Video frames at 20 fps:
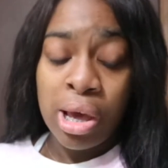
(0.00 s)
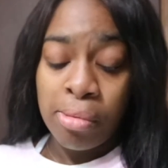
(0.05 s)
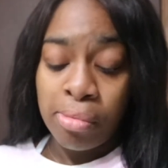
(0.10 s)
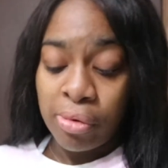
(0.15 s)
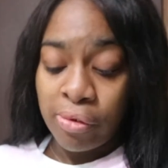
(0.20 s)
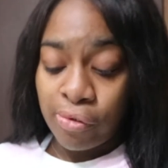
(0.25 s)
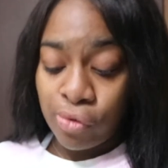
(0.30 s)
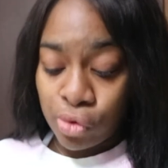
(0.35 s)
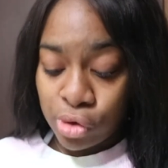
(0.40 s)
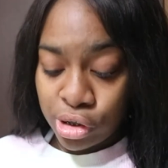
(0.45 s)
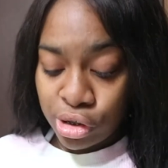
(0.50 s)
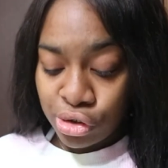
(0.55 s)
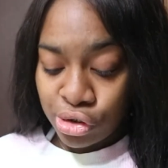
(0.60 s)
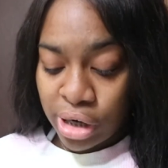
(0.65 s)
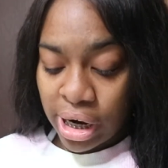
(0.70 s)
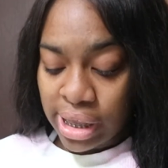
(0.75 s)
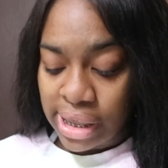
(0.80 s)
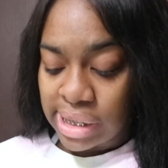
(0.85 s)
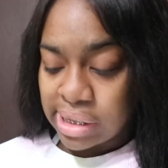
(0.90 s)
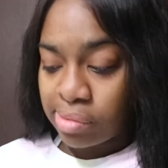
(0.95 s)
Before you
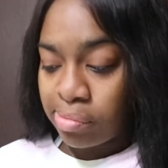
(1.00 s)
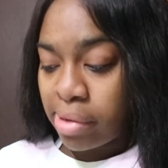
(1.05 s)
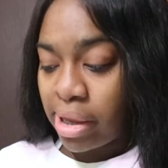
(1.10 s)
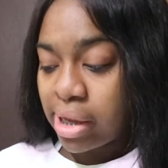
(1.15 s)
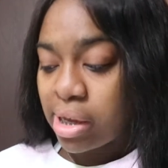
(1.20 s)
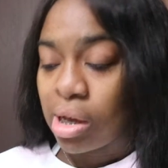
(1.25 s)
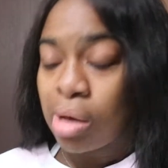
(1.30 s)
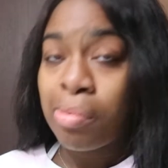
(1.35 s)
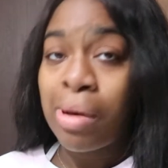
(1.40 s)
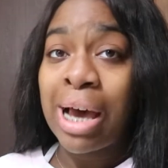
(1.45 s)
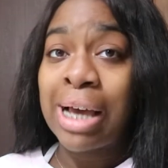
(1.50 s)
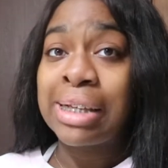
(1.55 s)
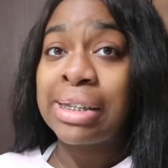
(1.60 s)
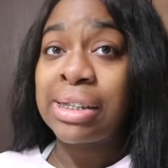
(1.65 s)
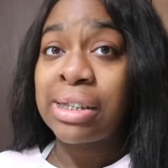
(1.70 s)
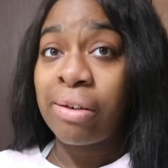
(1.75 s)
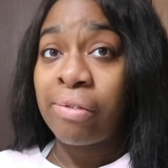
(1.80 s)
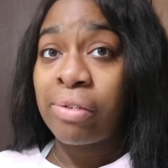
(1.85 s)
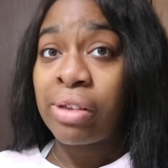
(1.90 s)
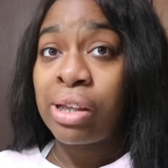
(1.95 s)
try this makeup, I
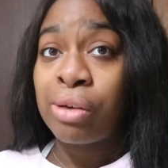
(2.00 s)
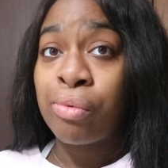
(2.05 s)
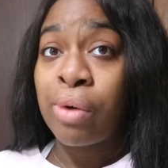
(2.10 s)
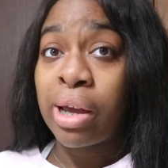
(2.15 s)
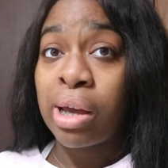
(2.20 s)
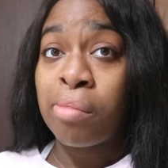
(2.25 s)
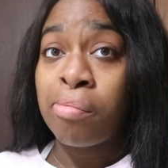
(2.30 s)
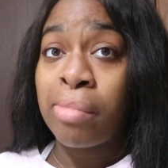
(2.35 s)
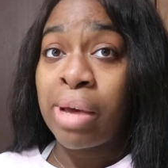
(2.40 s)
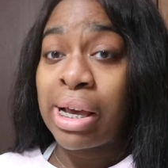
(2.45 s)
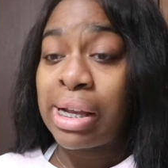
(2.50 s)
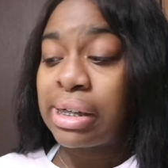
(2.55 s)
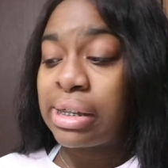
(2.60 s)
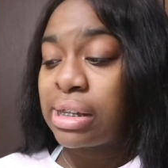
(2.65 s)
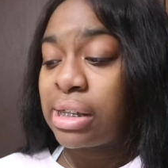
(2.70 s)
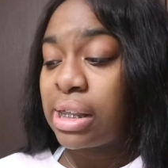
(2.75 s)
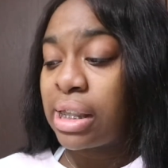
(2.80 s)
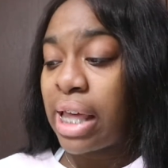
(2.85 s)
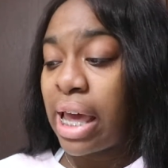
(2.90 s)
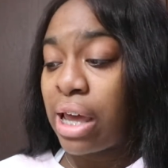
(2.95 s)
definitely
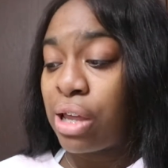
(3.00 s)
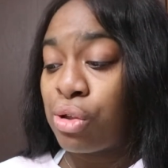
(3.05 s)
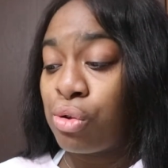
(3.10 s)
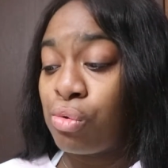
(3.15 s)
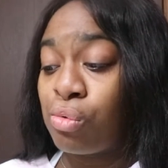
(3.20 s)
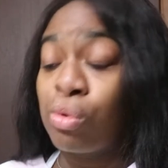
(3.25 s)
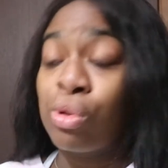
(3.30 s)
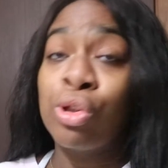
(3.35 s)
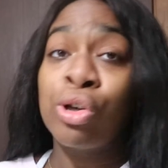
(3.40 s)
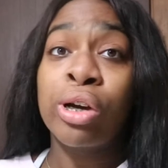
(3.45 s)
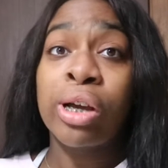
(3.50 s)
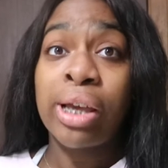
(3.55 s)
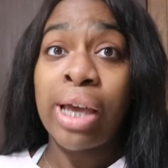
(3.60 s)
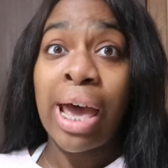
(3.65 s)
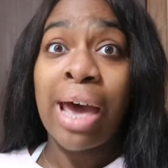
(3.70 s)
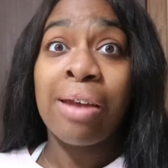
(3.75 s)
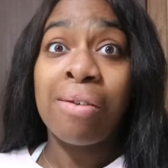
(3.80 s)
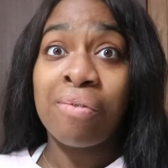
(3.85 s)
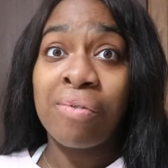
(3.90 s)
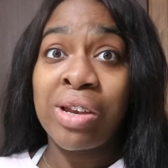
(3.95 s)
recommend that you look
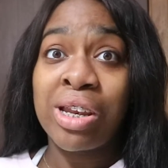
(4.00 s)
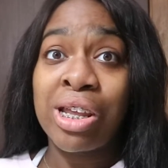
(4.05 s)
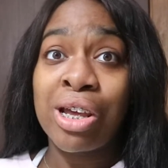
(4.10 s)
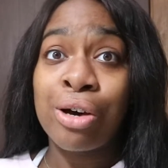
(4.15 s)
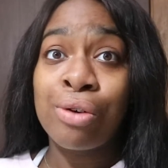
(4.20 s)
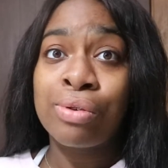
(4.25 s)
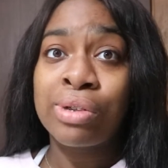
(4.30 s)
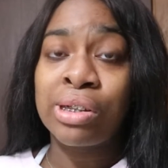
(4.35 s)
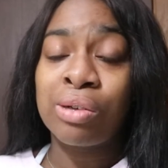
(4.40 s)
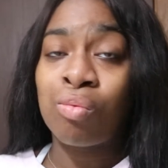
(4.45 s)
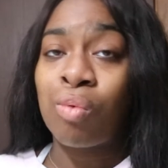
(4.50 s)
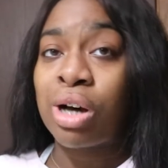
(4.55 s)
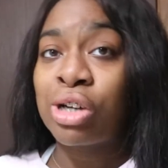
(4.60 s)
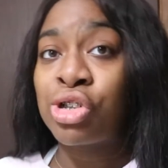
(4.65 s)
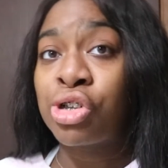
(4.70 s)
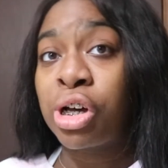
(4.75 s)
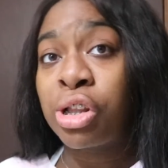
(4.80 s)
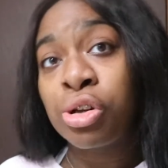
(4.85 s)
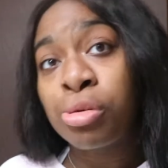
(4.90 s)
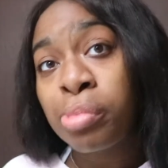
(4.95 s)
at videos and
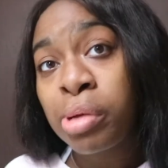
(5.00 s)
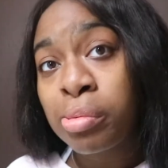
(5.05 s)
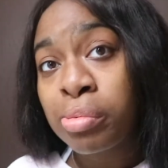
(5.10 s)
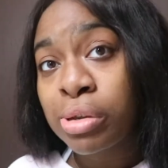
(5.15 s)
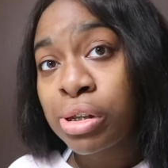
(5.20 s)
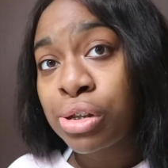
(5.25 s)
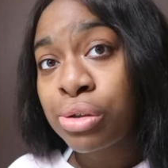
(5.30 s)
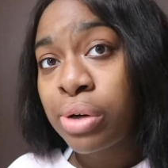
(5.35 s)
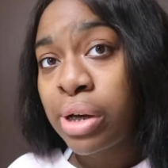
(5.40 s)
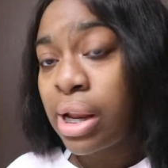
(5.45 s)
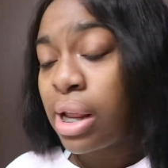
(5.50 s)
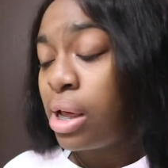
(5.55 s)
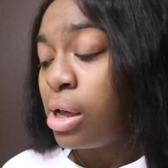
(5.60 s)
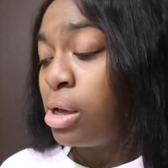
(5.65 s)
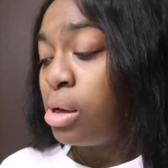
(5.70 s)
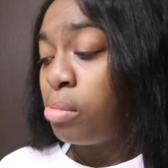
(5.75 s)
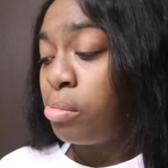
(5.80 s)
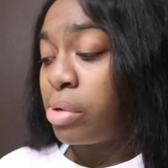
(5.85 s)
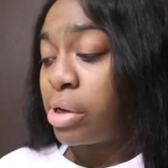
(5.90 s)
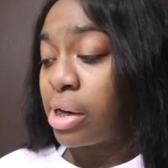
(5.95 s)
watch other people do it
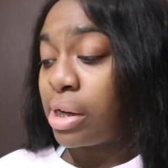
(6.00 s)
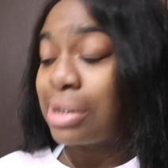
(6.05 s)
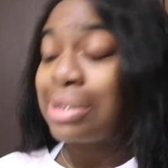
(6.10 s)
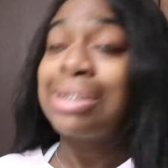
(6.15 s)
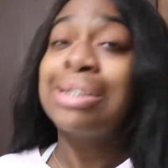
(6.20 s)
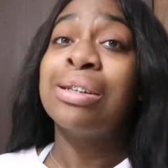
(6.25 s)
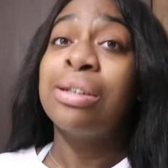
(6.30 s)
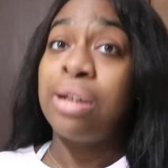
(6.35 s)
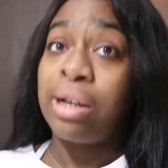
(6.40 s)
because,